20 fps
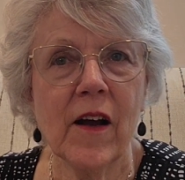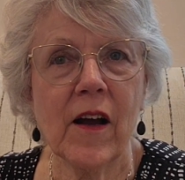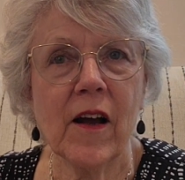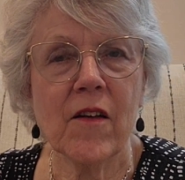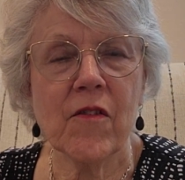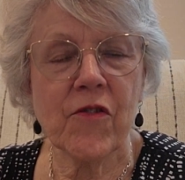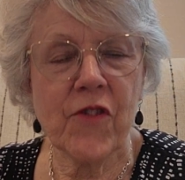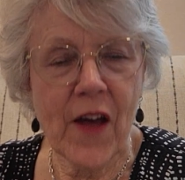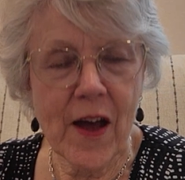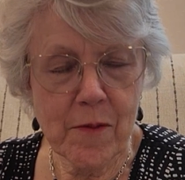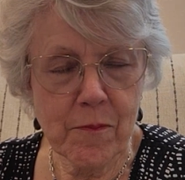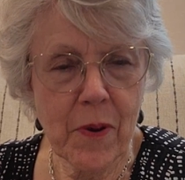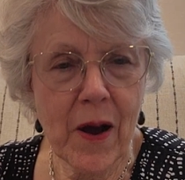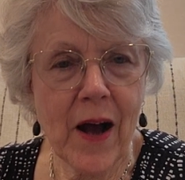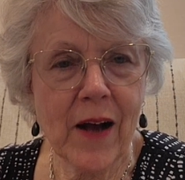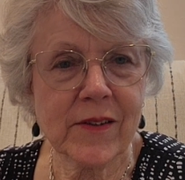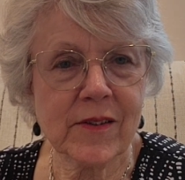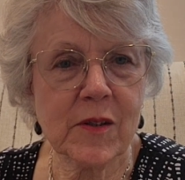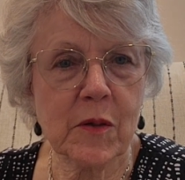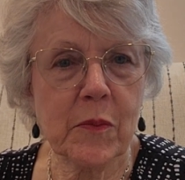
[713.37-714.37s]
that
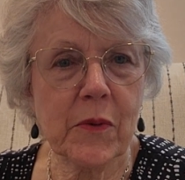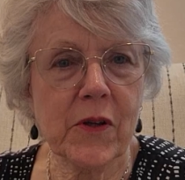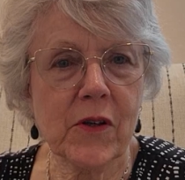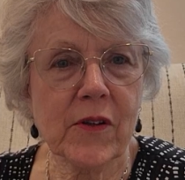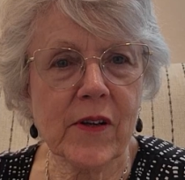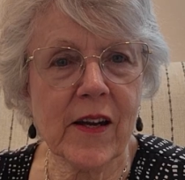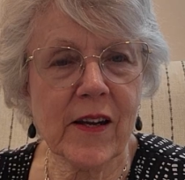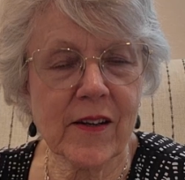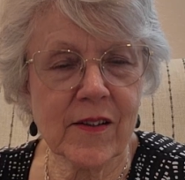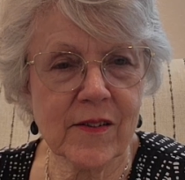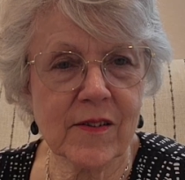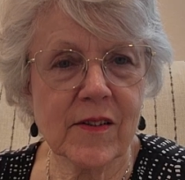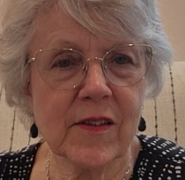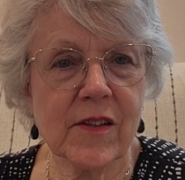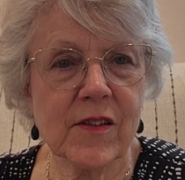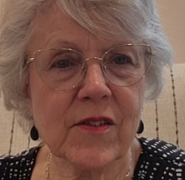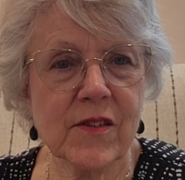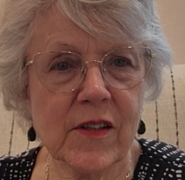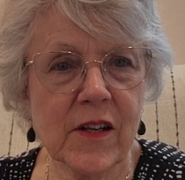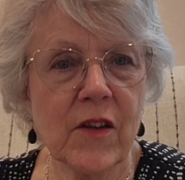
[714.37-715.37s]
possibility
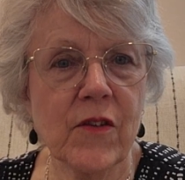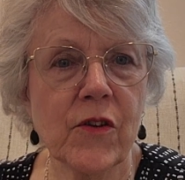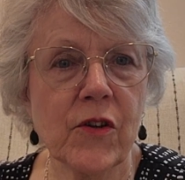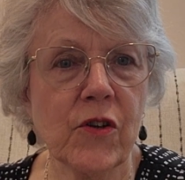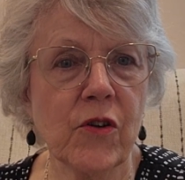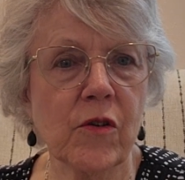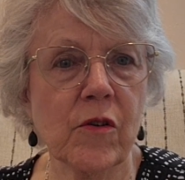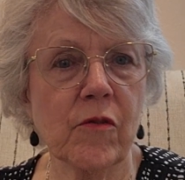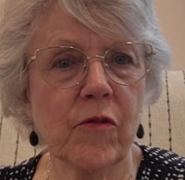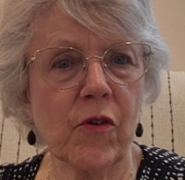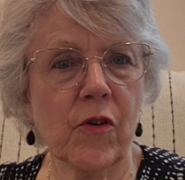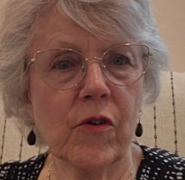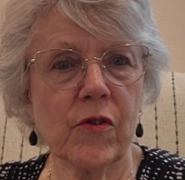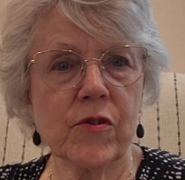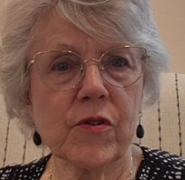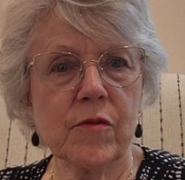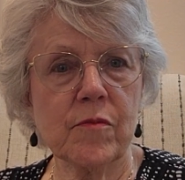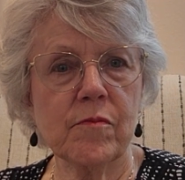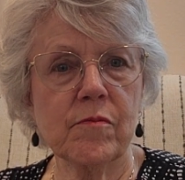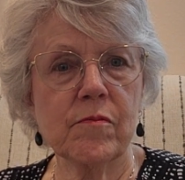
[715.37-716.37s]
exists in the
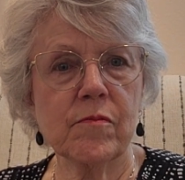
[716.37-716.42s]
universe.